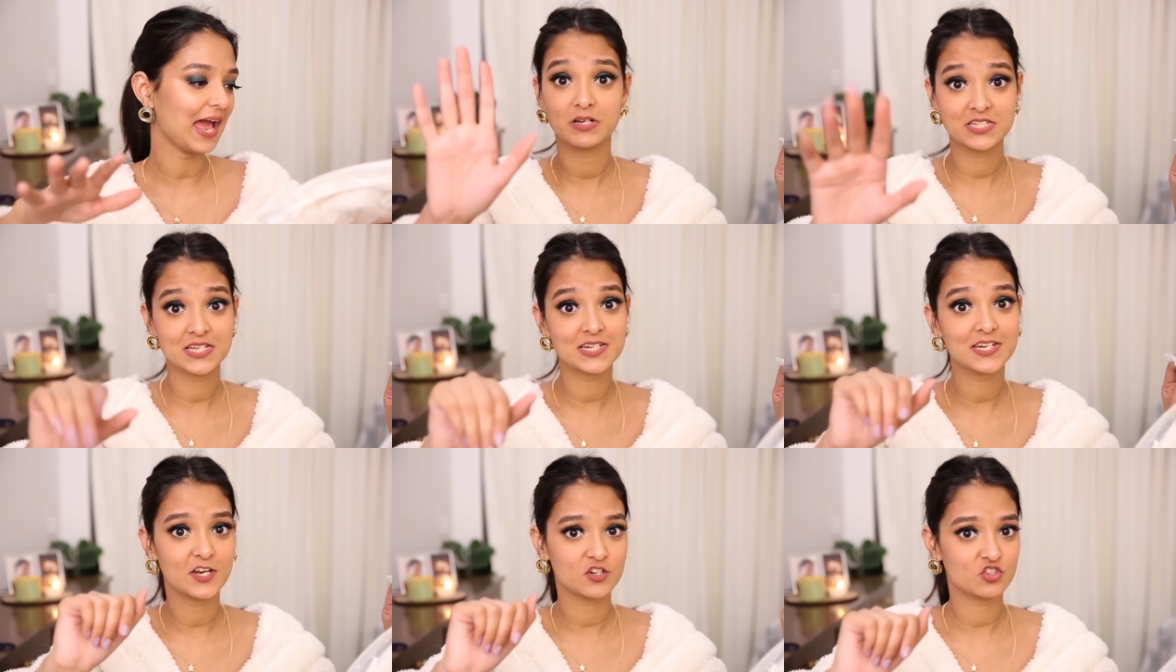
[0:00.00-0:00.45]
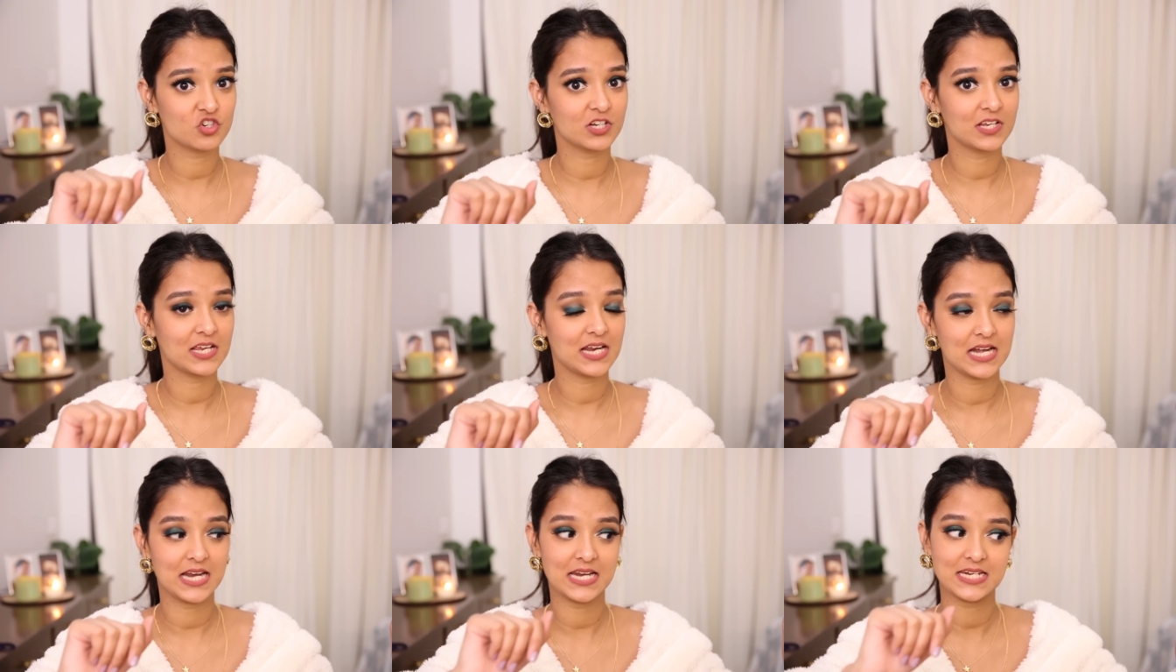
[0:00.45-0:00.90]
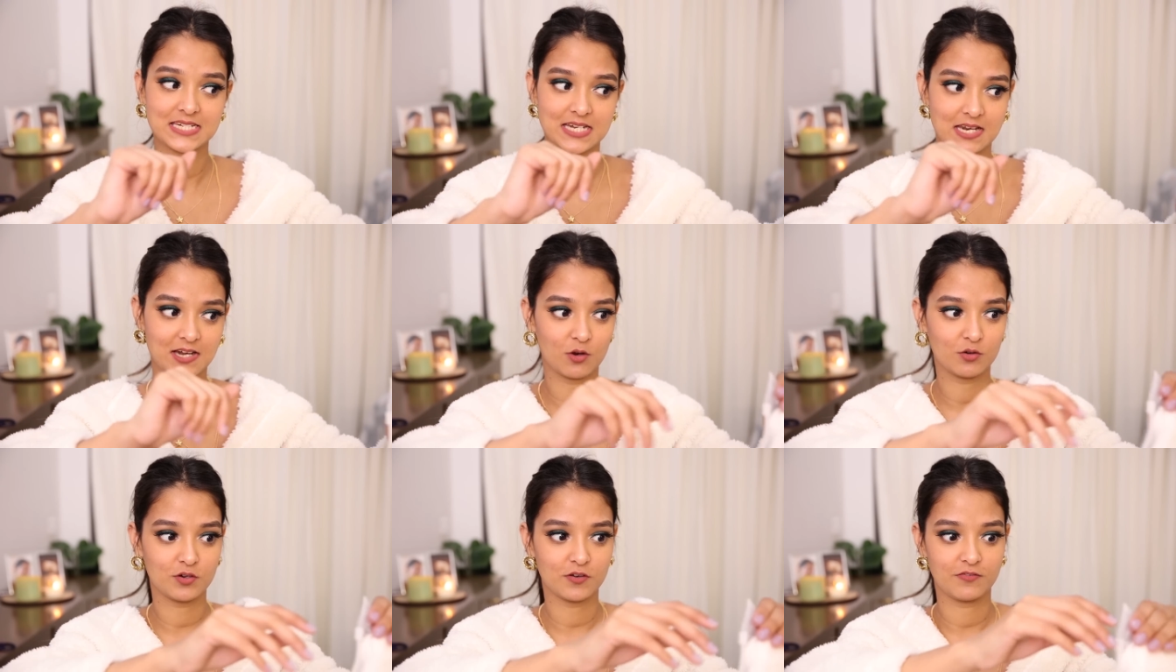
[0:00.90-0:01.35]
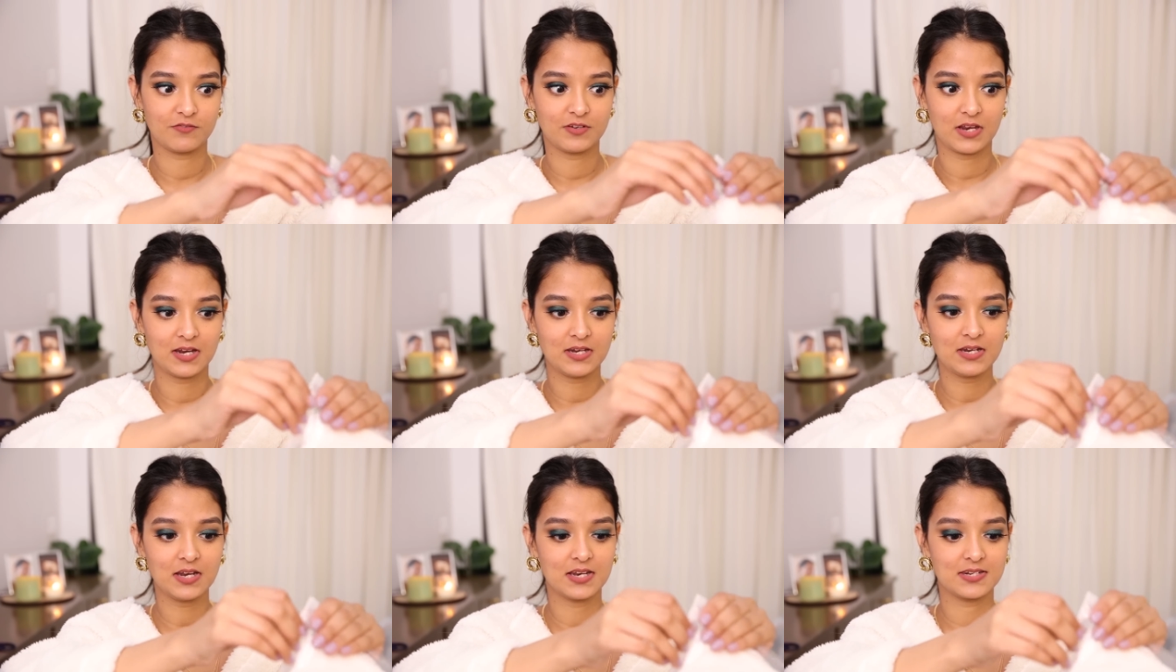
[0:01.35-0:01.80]
Presentation ke liye 10 out of
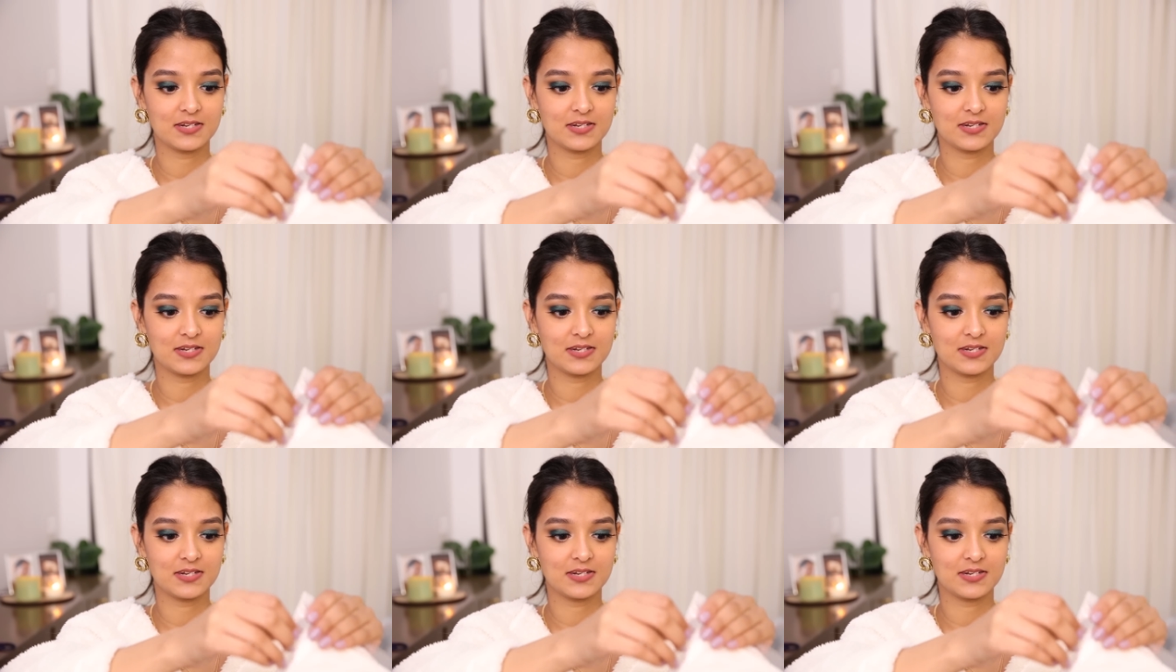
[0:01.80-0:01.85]
10